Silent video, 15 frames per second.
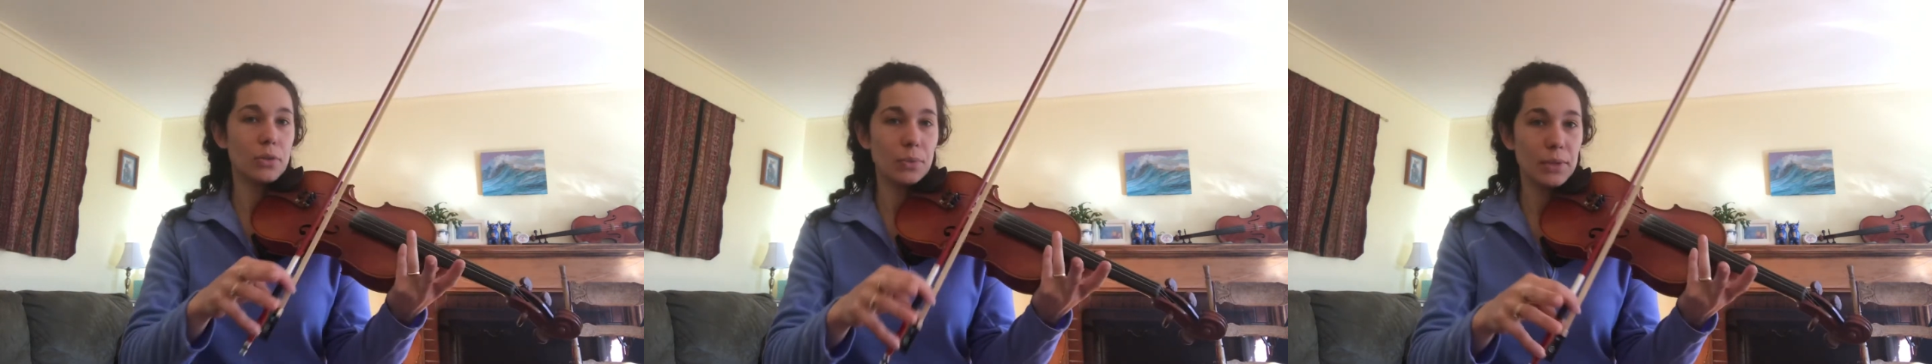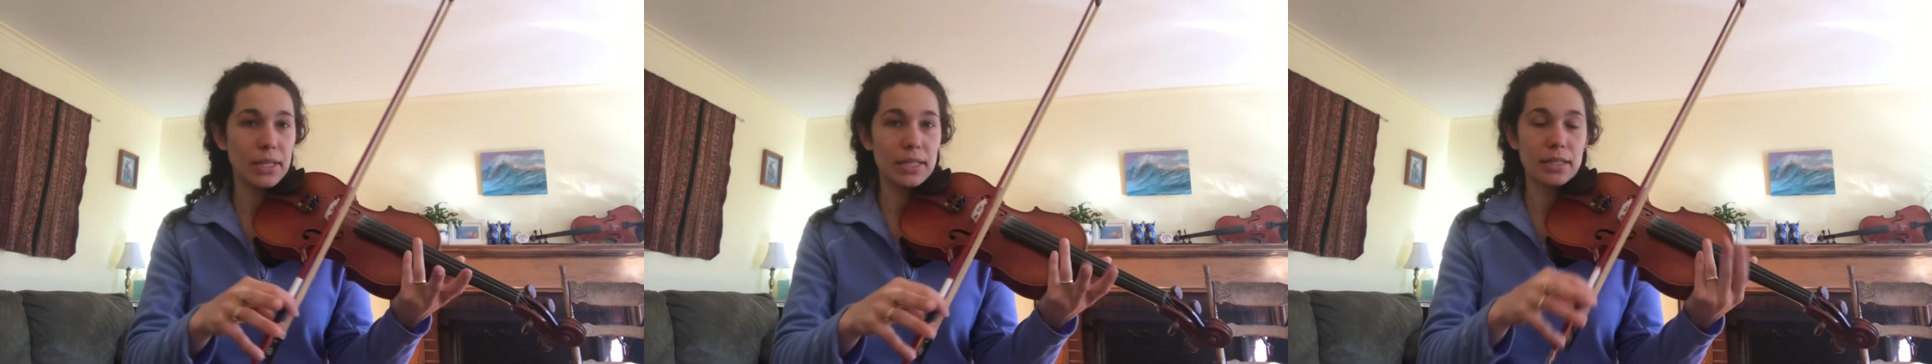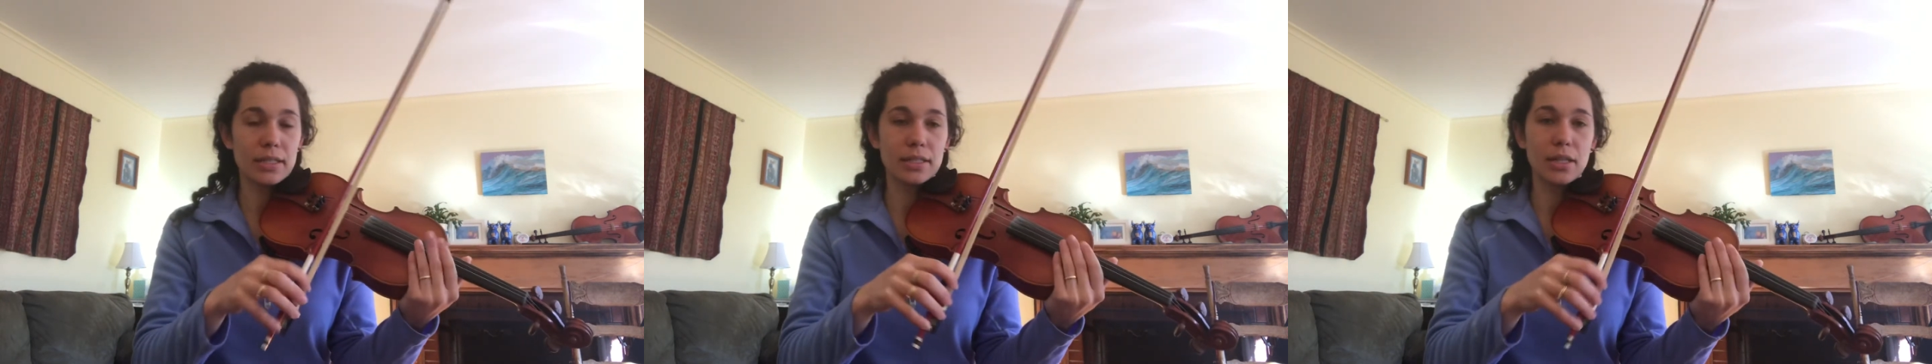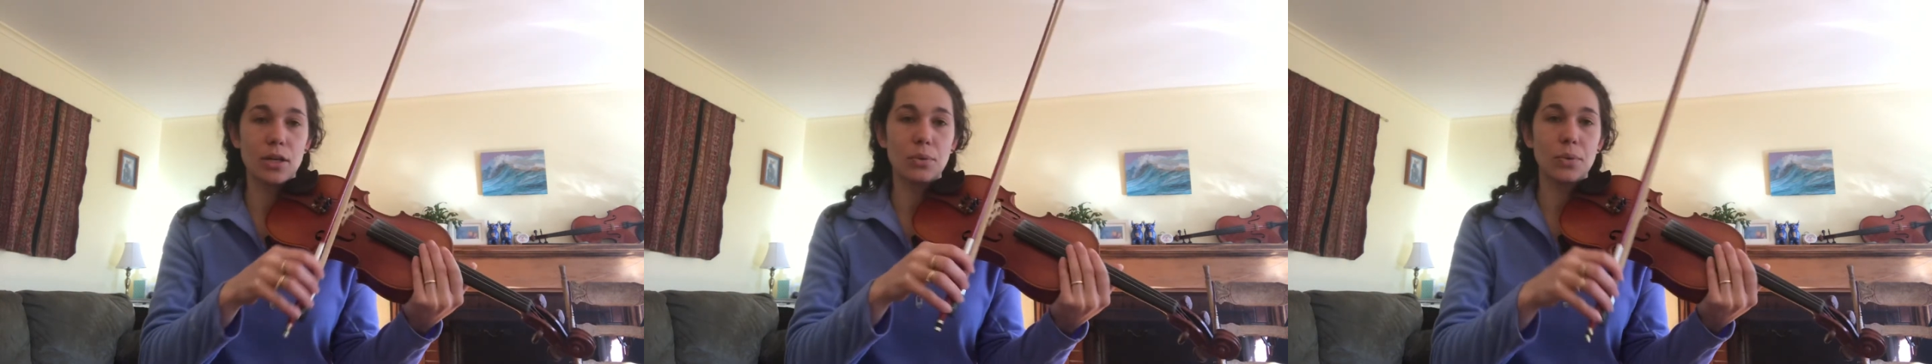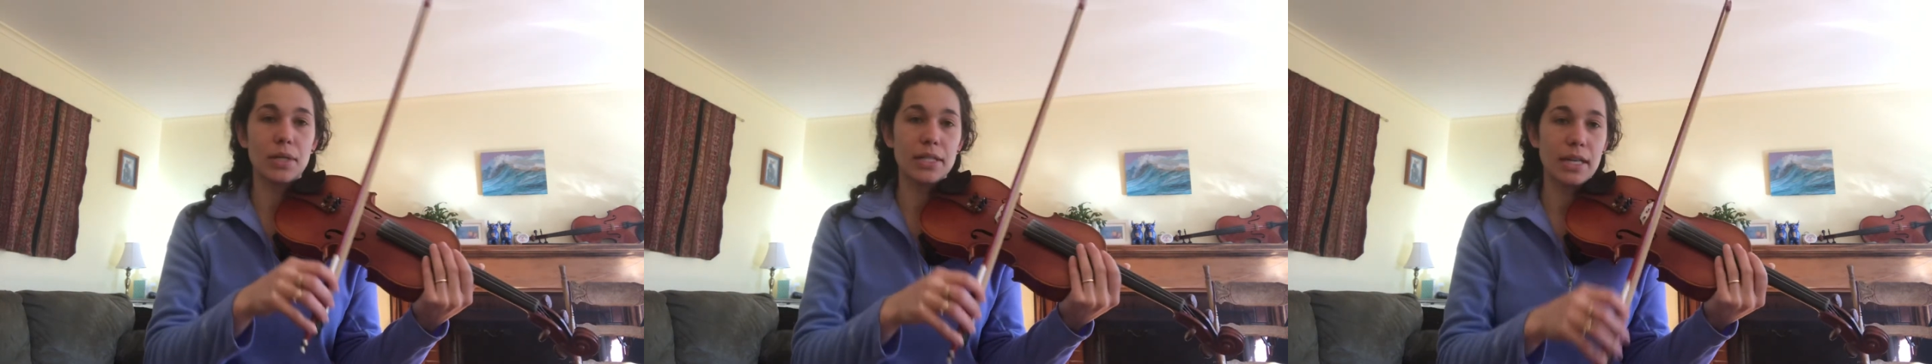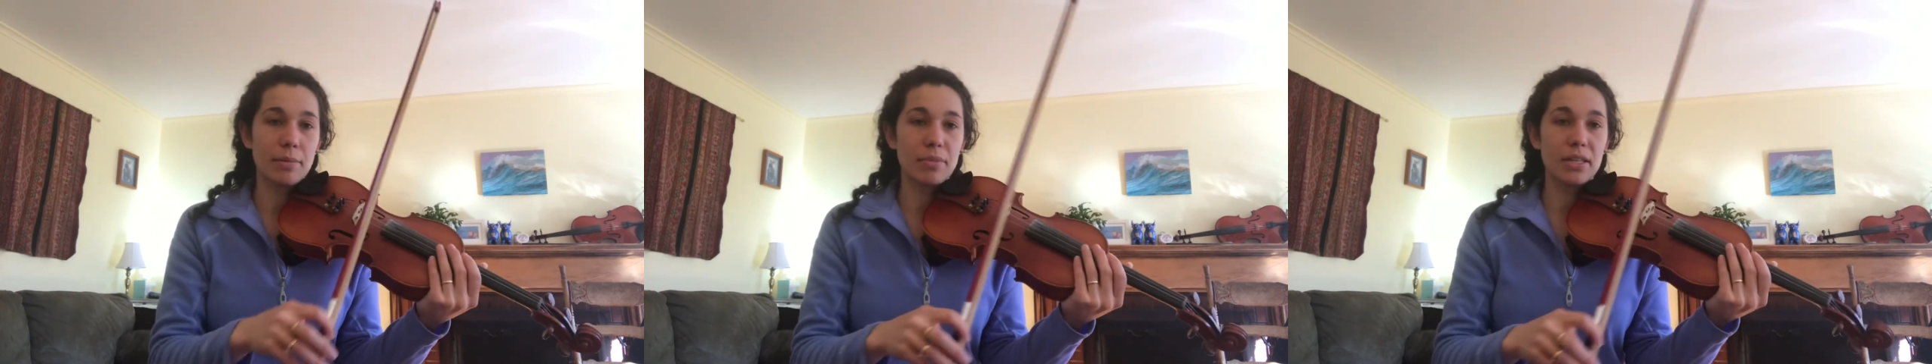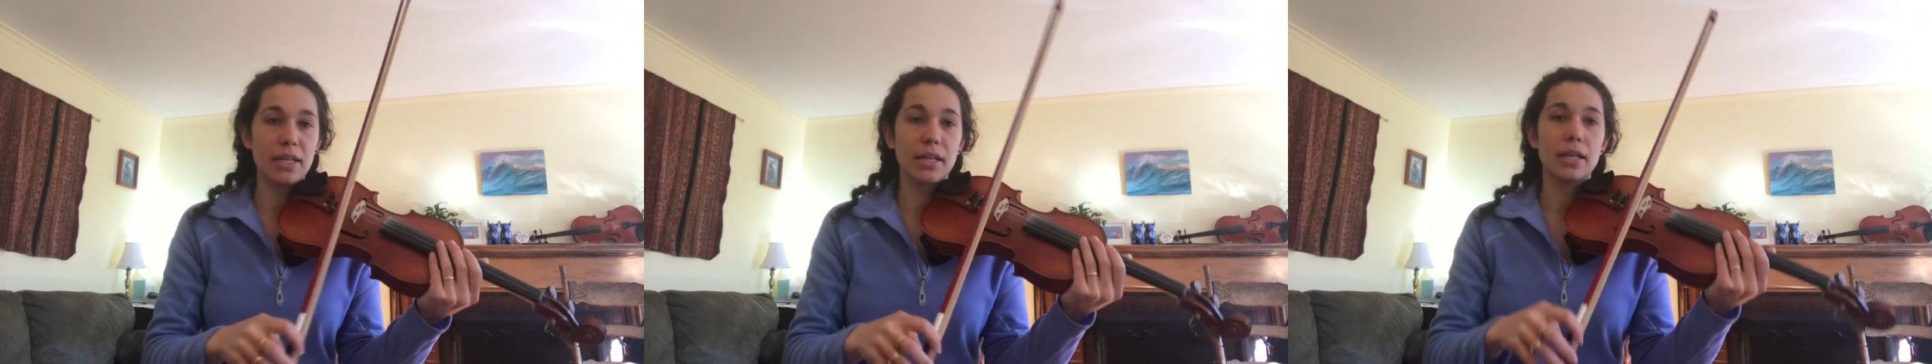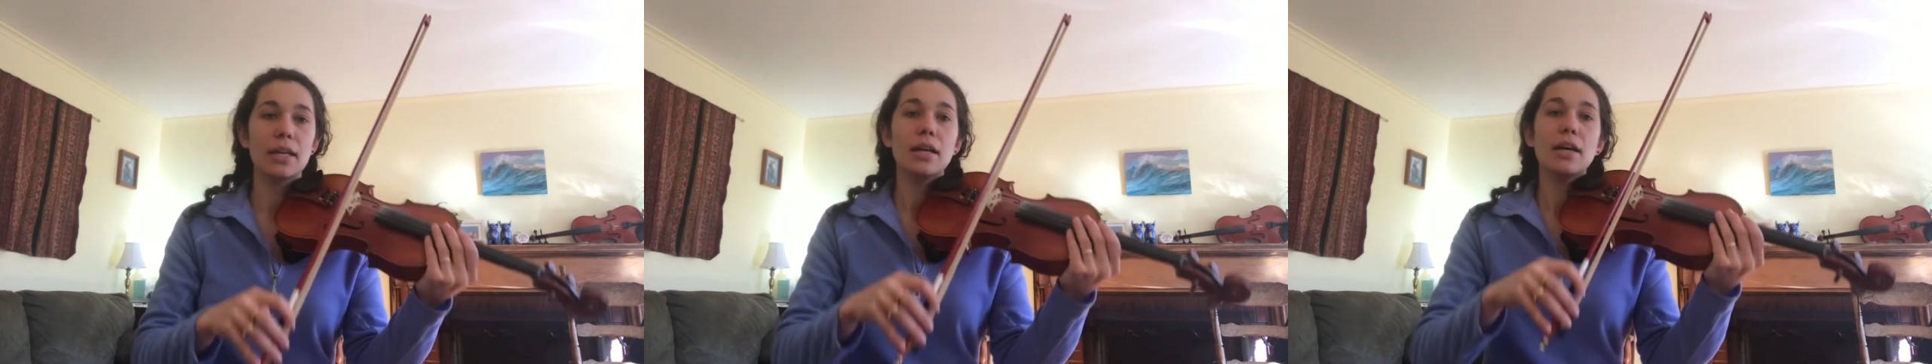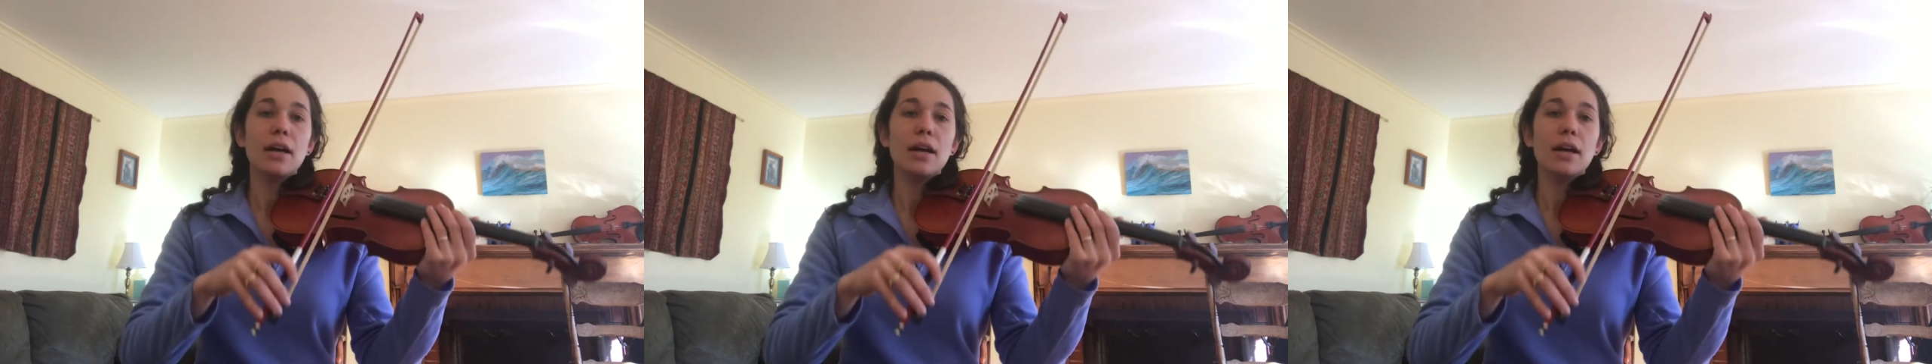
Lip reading: weeks. It's not a one-time thing.